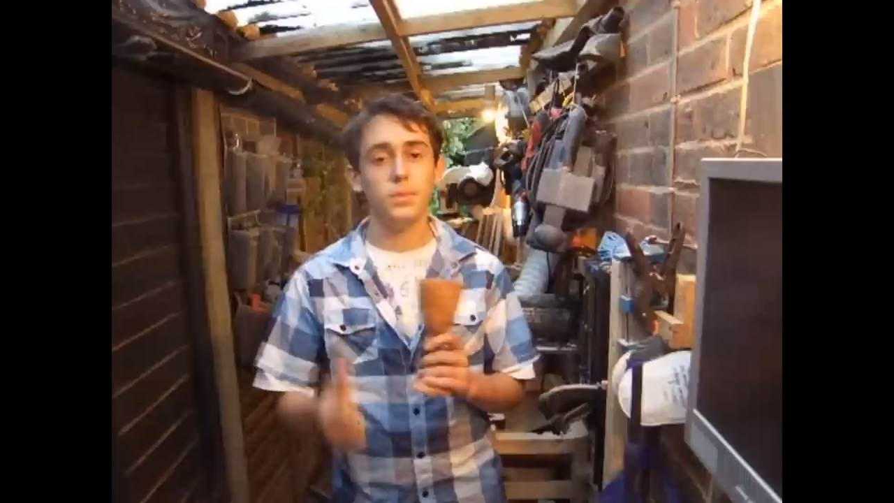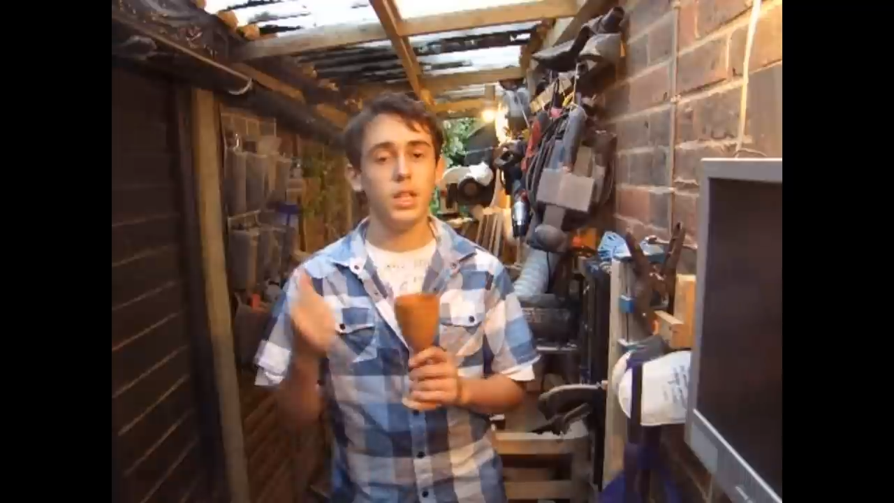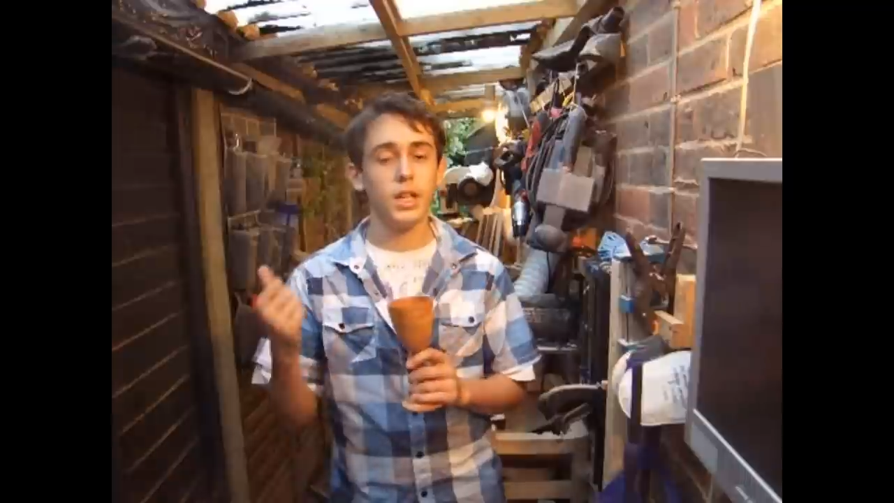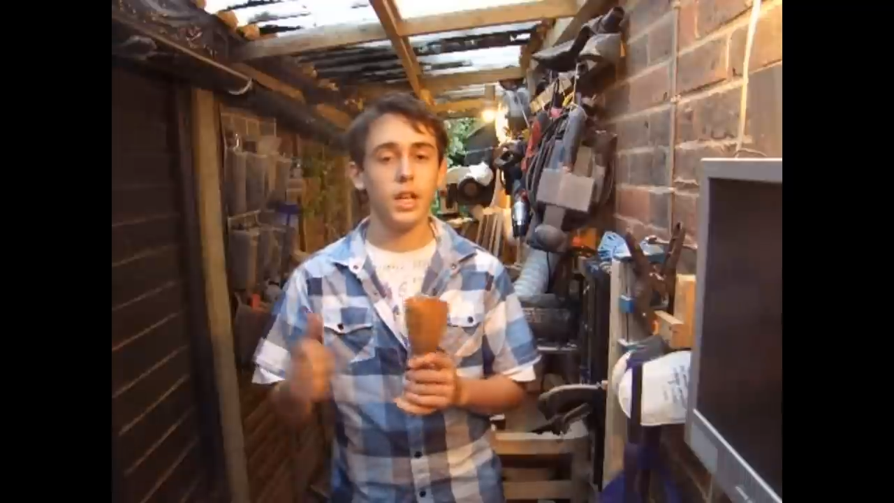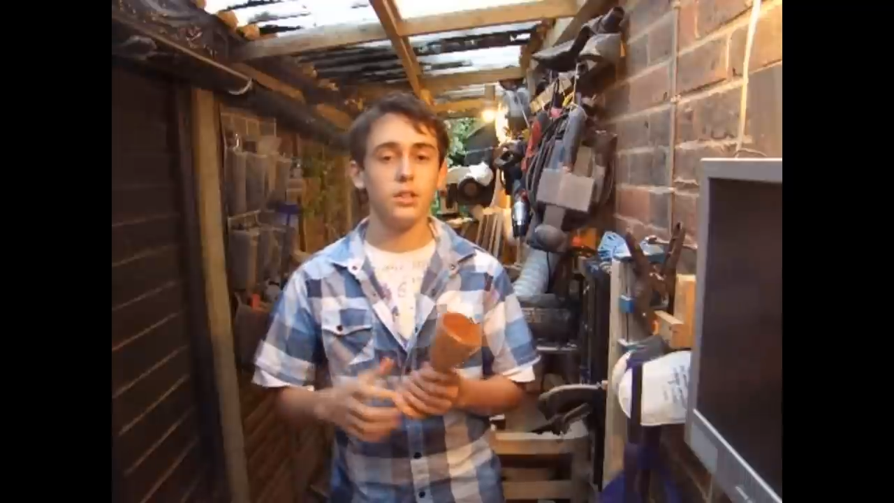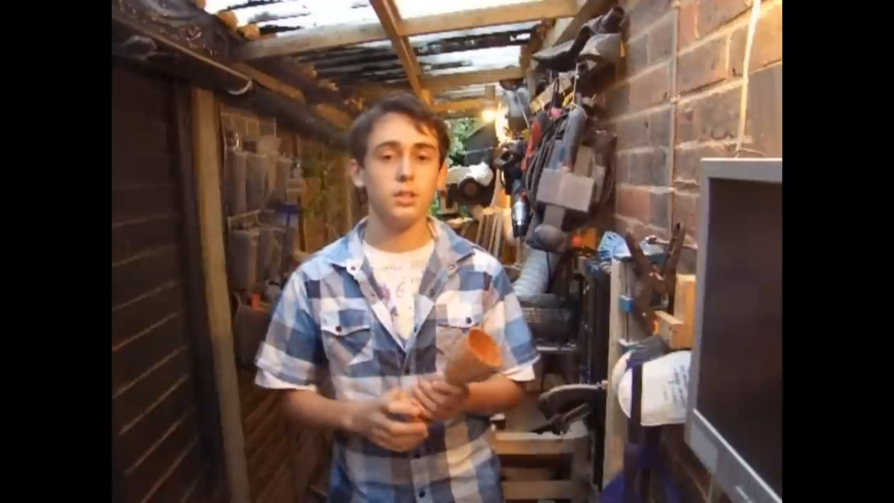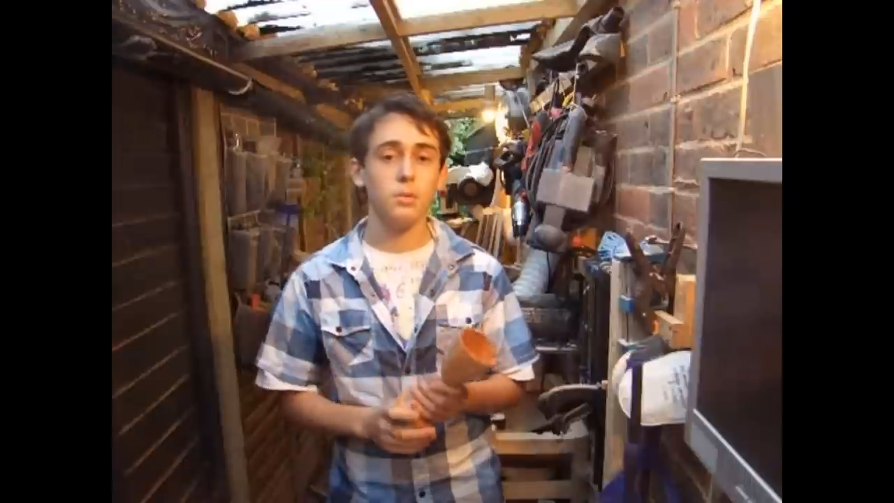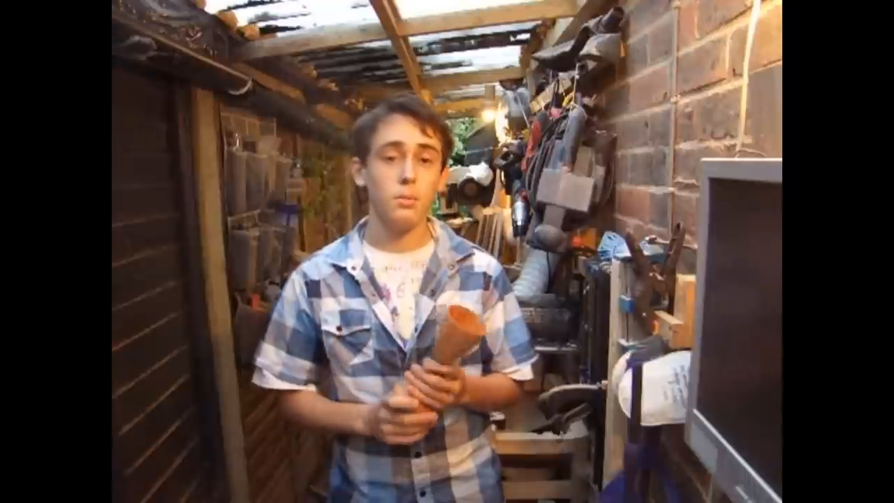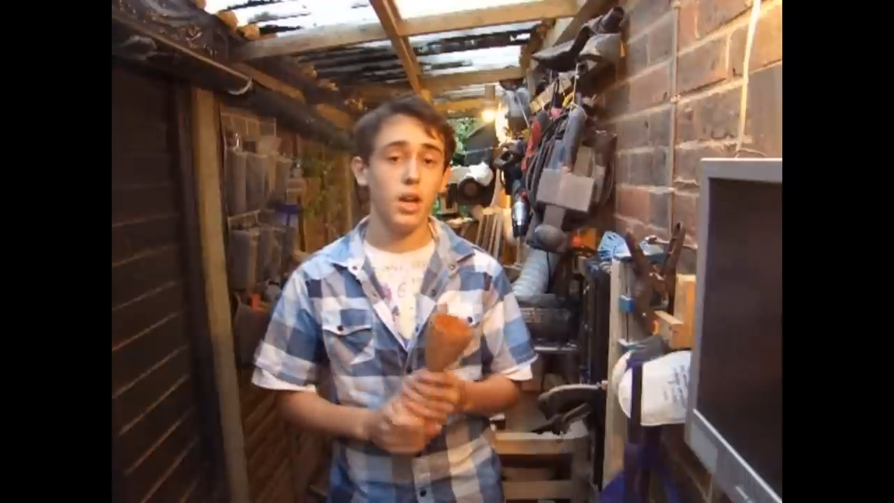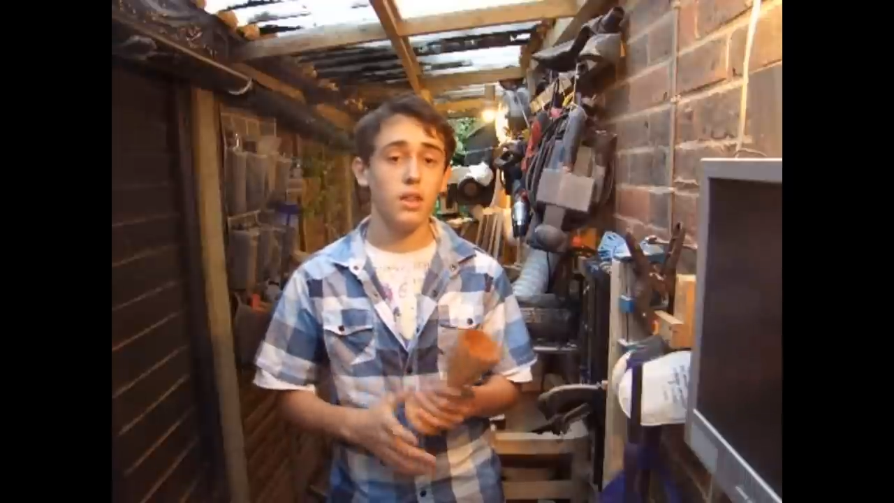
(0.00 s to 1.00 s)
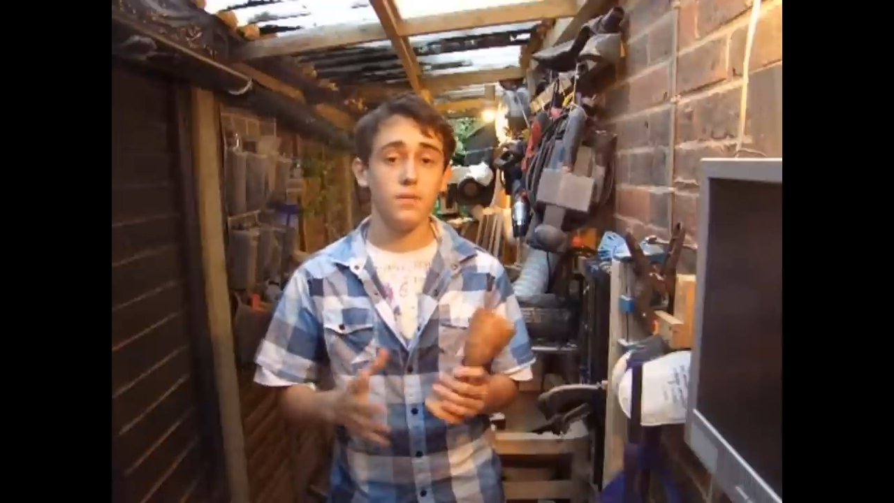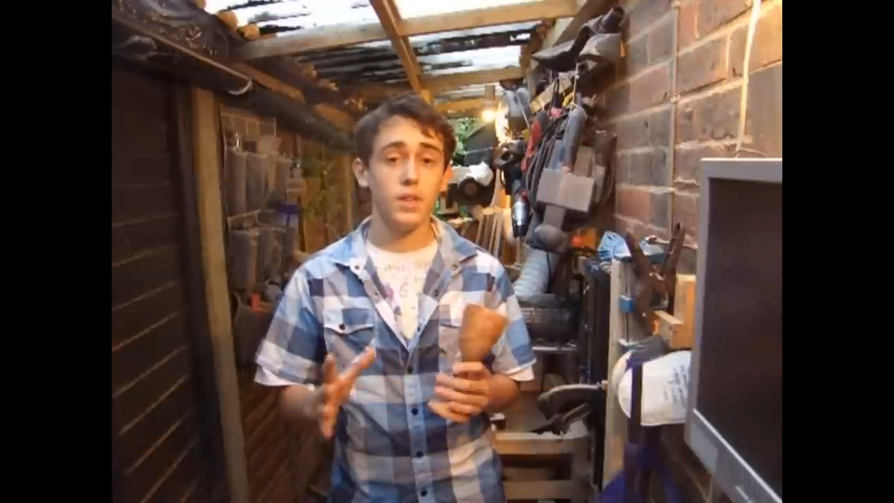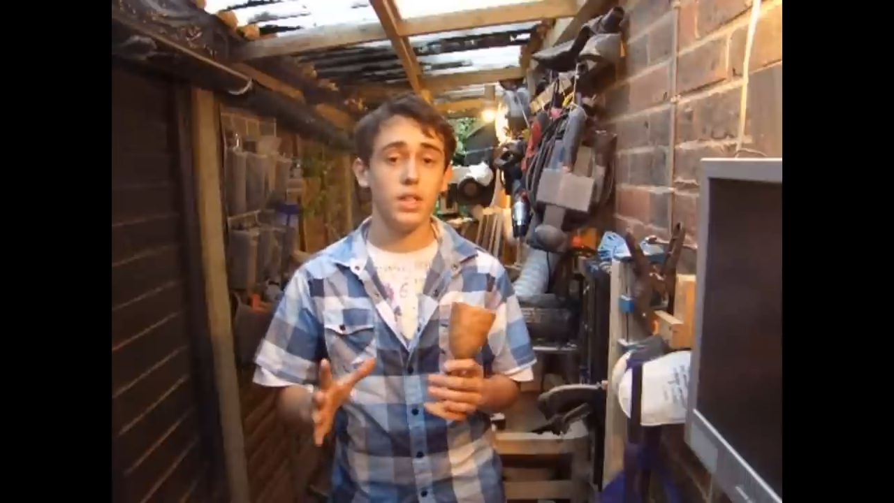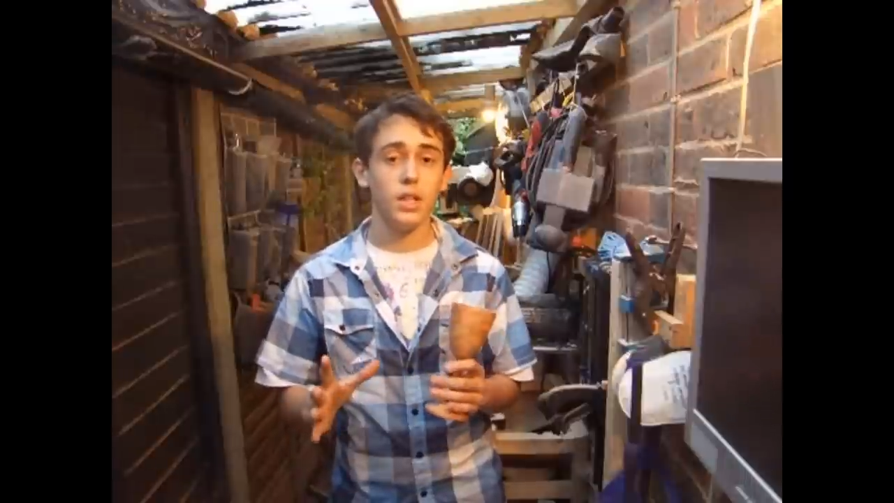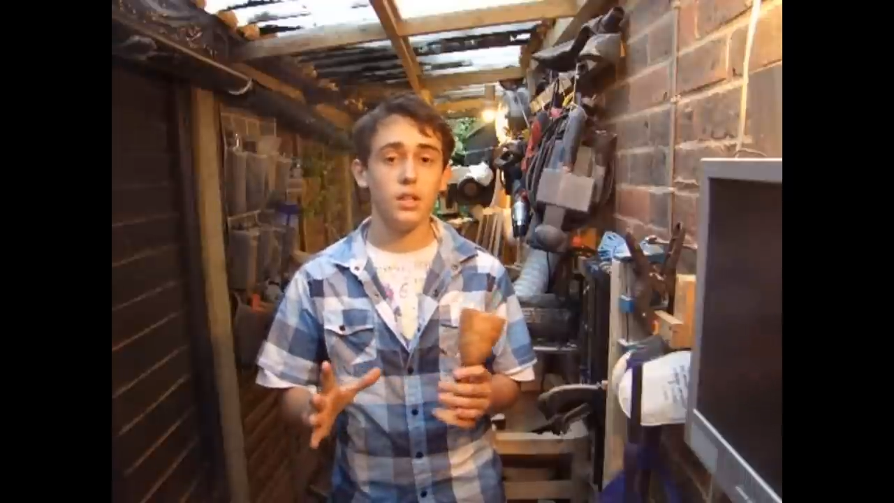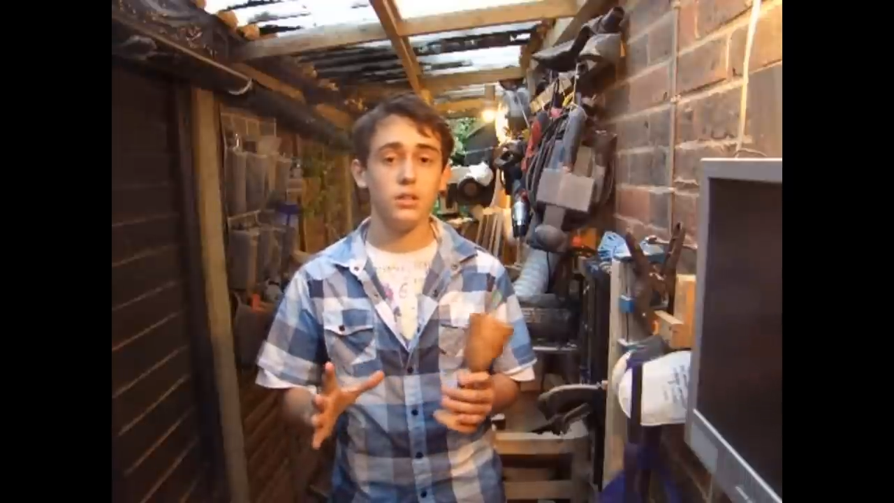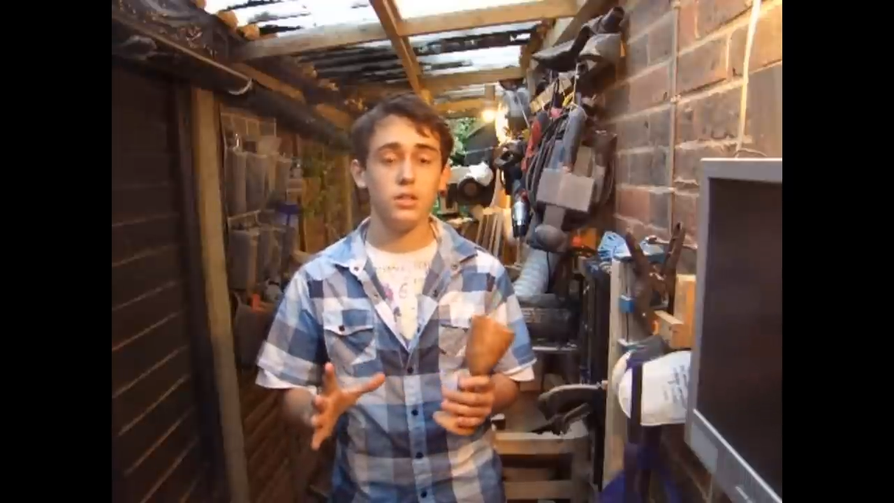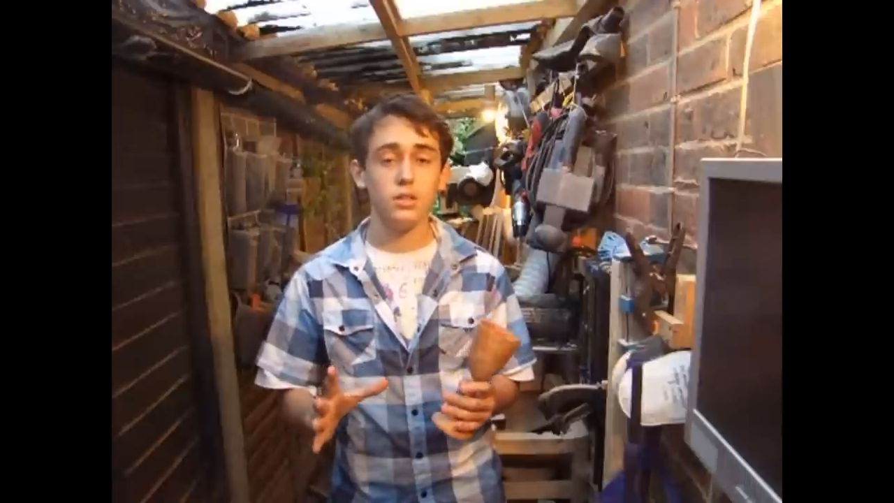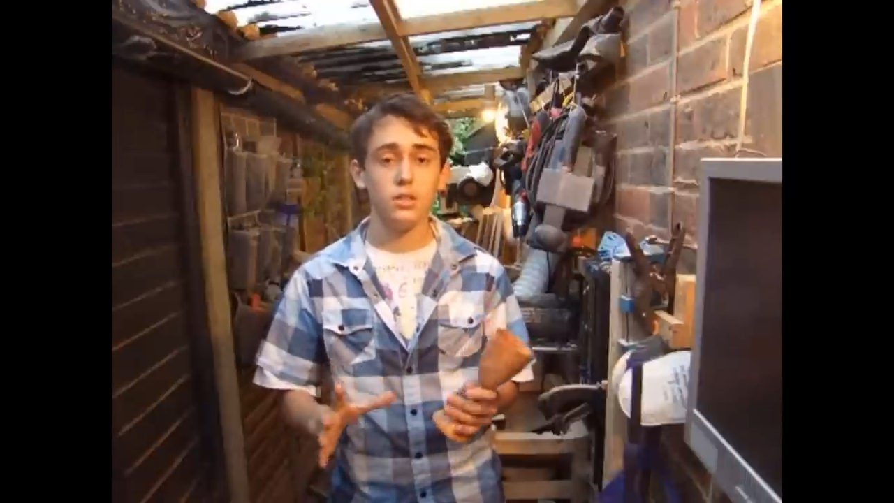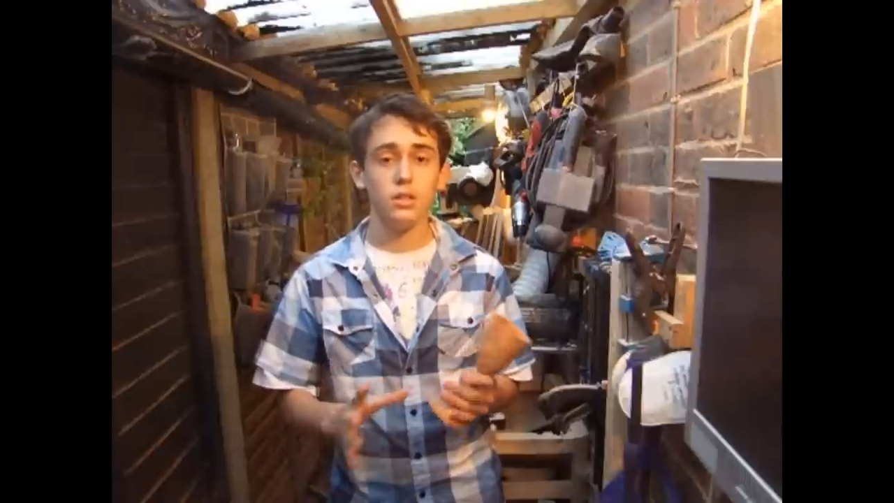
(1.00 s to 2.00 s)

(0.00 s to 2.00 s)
check out some of my other videos